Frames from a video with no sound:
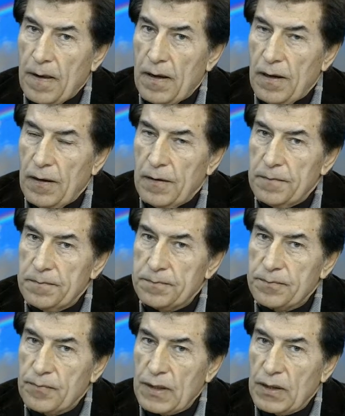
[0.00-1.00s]
Um,
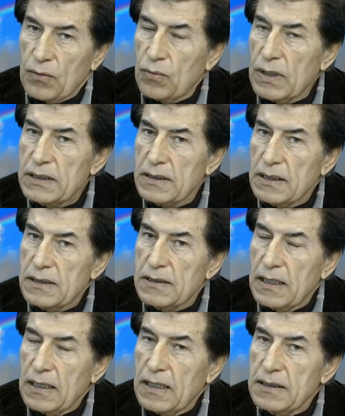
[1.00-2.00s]
what is
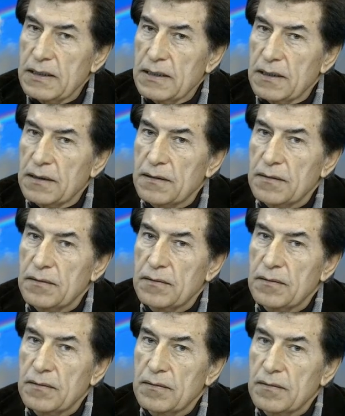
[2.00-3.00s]
an idea?
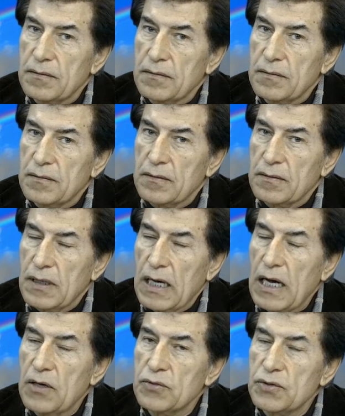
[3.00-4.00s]

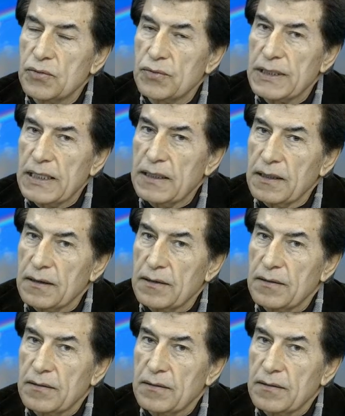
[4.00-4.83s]
How do we get it?